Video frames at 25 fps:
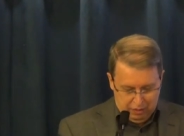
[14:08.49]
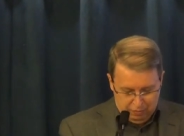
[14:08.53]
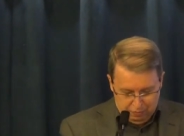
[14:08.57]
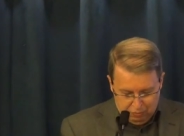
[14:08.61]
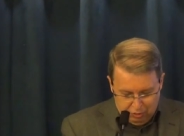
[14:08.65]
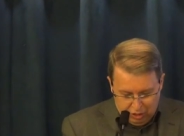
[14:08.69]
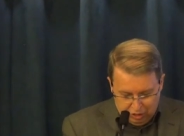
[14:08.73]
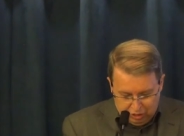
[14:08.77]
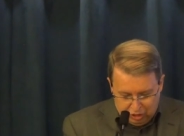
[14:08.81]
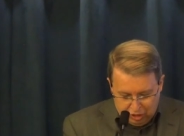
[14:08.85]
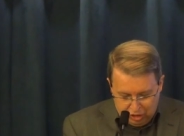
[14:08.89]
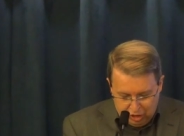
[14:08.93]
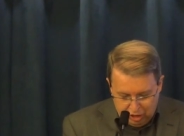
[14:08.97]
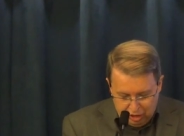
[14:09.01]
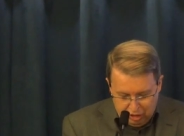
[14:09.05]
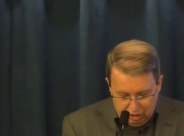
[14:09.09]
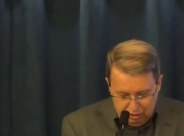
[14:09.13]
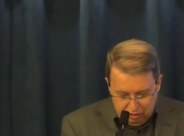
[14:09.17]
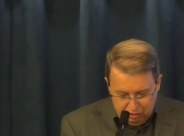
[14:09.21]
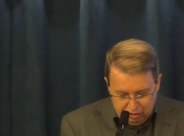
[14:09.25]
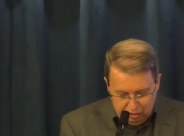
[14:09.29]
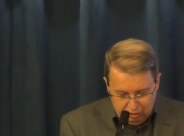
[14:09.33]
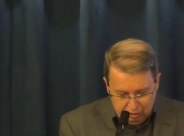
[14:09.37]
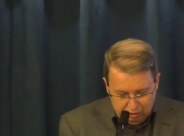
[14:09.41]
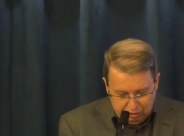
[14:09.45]
But
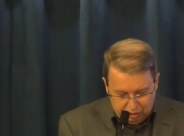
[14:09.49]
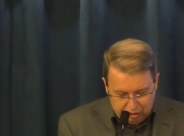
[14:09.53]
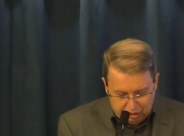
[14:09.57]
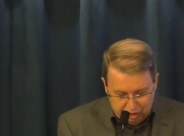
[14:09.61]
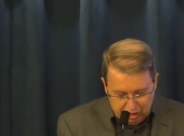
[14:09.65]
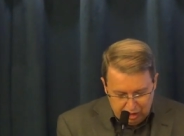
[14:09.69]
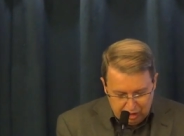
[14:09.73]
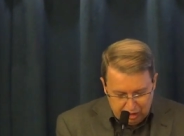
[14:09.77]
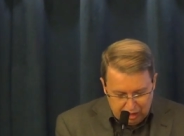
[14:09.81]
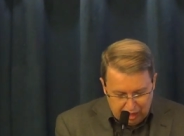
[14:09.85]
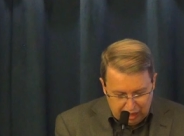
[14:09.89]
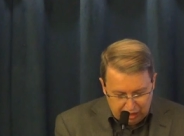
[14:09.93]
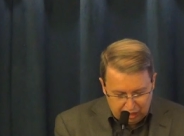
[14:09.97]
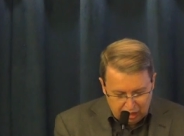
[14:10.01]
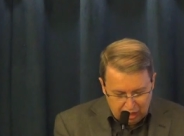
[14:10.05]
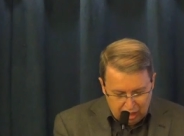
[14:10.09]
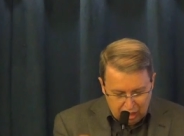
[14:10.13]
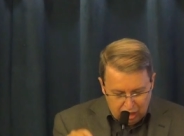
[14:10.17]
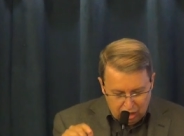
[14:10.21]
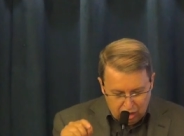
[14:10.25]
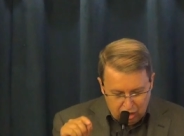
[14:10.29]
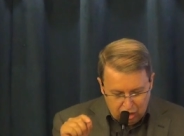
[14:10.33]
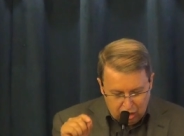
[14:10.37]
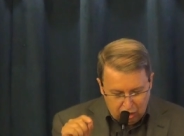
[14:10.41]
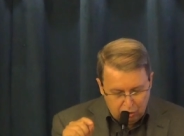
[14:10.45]
here you see that
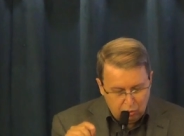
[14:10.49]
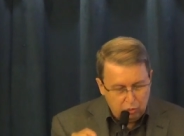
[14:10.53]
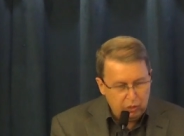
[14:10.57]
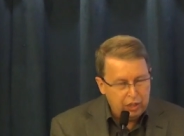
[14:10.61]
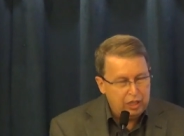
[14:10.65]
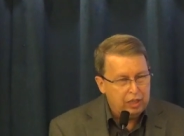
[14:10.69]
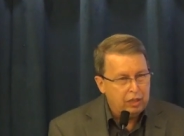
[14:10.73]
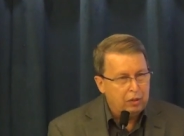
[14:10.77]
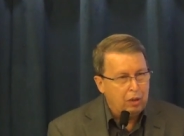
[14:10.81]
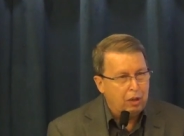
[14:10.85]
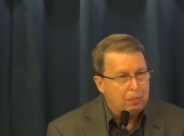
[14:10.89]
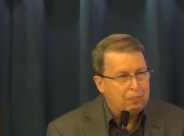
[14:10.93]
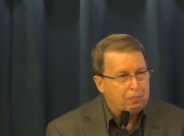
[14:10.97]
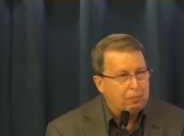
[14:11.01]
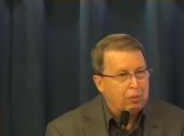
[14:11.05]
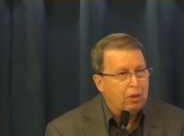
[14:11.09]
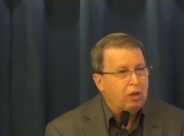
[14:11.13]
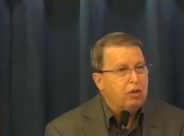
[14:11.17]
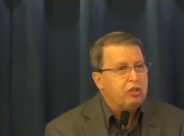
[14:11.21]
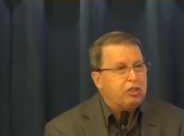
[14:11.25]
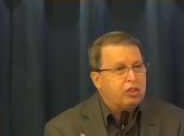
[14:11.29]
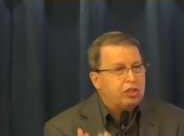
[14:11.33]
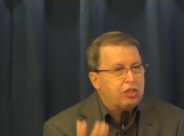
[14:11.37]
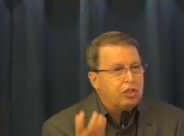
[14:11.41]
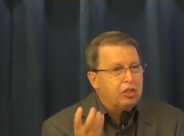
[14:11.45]
a
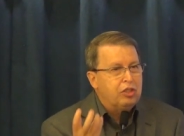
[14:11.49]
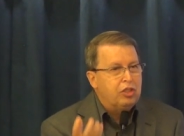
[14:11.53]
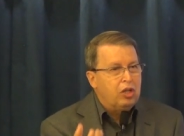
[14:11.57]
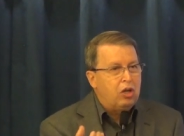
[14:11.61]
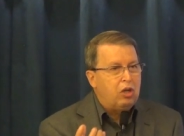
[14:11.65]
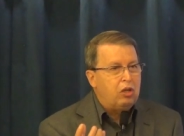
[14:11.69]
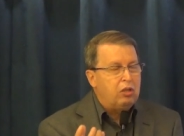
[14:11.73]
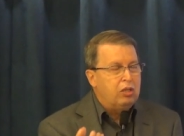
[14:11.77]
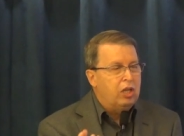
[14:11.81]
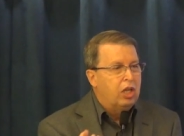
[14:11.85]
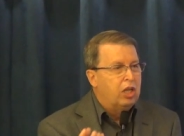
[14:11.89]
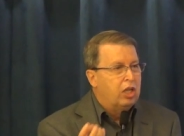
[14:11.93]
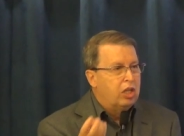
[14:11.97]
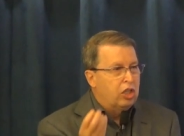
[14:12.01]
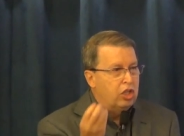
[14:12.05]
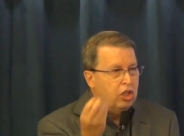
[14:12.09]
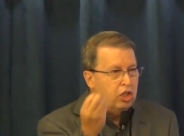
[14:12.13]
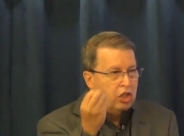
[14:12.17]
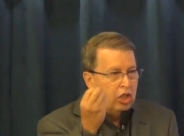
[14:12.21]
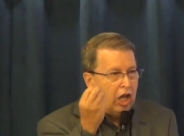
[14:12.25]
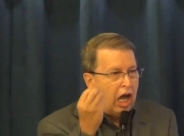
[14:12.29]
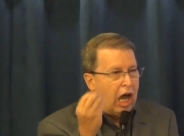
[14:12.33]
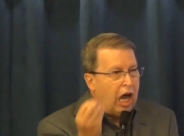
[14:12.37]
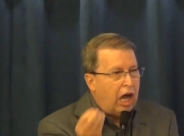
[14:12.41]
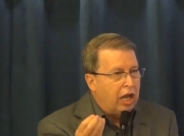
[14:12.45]
personal
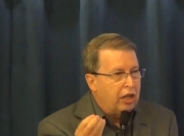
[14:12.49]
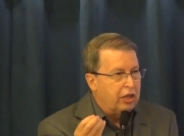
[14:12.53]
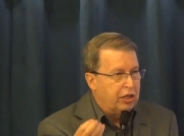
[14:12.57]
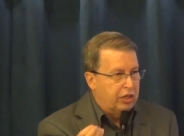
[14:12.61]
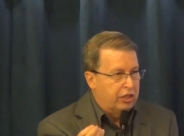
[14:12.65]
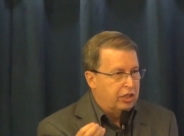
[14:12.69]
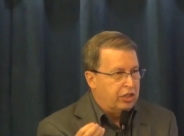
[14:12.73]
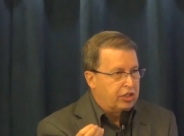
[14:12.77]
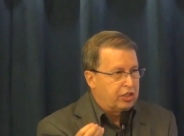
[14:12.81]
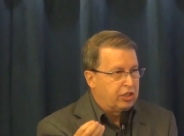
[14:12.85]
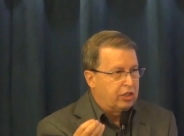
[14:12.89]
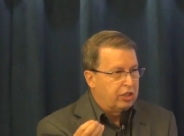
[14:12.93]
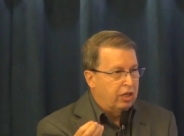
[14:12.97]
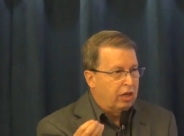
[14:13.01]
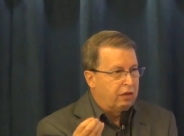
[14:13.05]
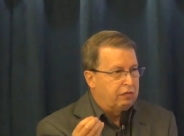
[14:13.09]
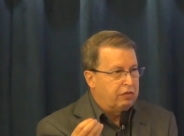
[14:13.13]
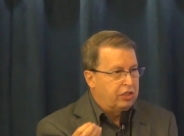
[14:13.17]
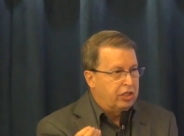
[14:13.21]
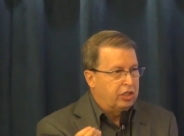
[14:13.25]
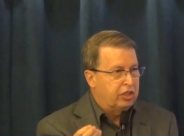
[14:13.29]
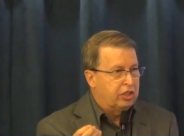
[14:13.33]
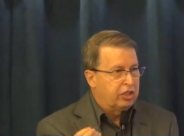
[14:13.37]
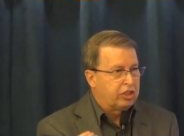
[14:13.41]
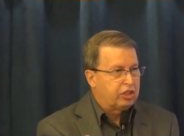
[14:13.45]
knowledge of
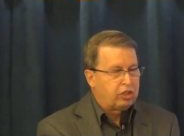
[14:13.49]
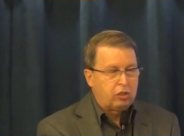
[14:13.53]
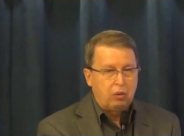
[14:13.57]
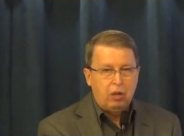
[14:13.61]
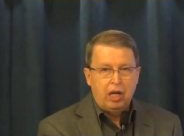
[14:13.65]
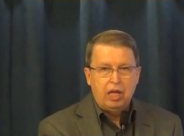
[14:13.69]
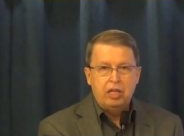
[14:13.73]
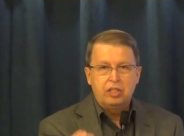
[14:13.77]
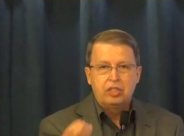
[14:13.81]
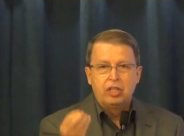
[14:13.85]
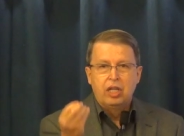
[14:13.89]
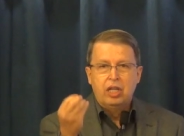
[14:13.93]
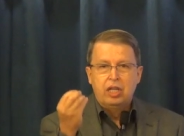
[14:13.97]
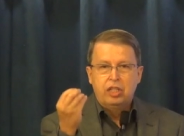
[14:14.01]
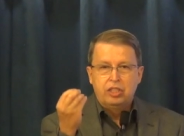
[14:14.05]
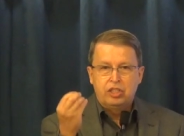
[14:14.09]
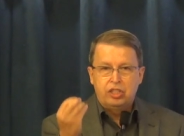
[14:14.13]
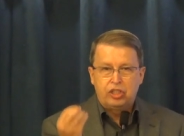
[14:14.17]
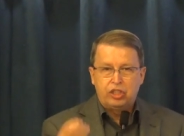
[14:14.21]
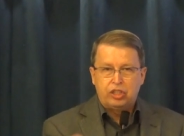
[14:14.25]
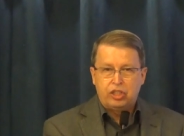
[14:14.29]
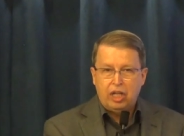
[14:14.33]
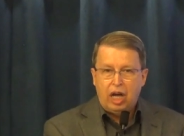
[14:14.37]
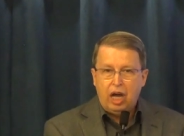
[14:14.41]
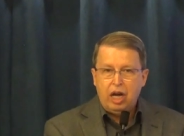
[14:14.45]
Jesus Christ
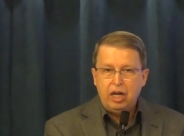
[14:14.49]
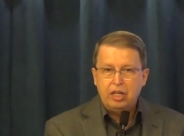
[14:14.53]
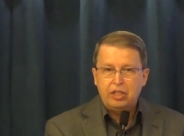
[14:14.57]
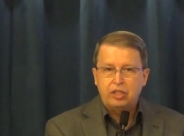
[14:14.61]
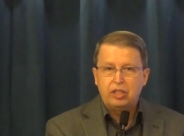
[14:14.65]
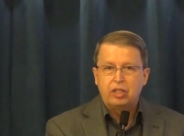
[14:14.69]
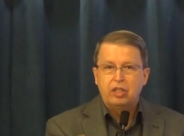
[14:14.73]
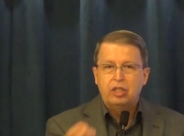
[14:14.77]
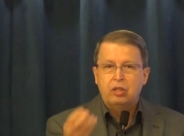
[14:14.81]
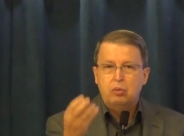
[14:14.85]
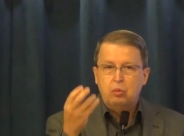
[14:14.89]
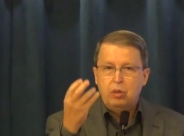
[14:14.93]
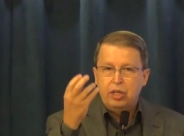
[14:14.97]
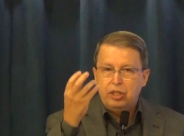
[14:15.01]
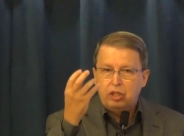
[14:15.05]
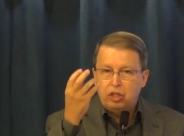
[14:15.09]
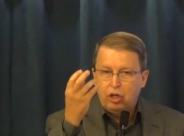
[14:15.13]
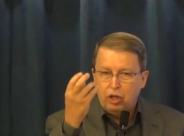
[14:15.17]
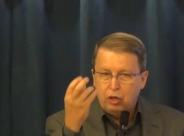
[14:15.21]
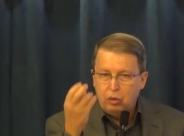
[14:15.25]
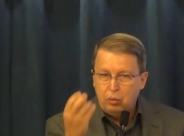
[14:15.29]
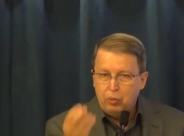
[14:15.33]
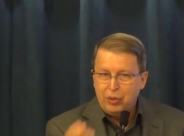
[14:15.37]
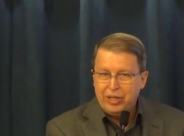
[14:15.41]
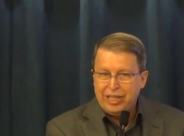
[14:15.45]
starts with
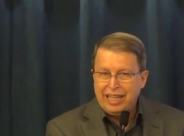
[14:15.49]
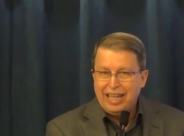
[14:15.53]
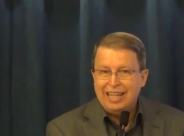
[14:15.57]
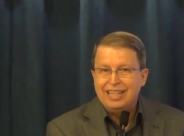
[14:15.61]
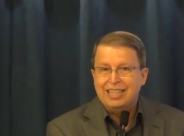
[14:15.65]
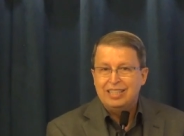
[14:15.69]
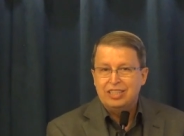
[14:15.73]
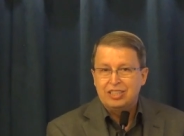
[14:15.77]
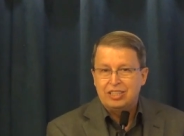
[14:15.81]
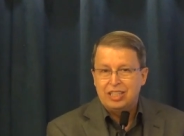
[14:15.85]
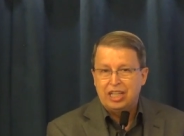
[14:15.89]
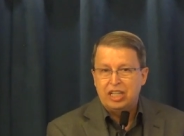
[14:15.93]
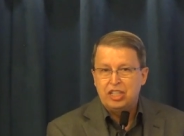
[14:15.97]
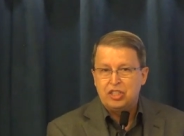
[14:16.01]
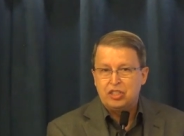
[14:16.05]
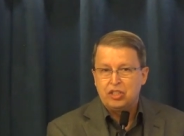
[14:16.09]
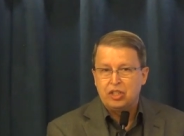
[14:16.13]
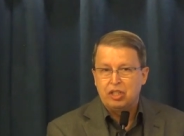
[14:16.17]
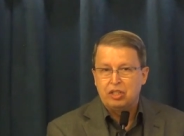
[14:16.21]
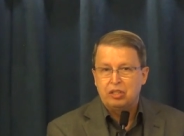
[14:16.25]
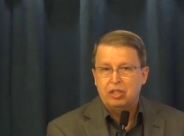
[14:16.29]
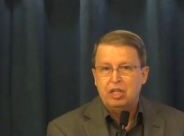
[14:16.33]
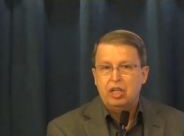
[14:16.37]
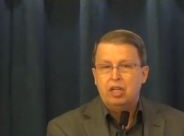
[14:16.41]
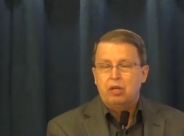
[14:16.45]
a
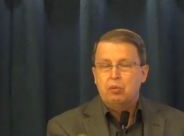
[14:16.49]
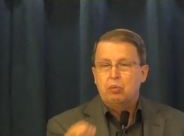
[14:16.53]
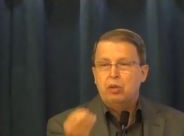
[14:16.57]
realization,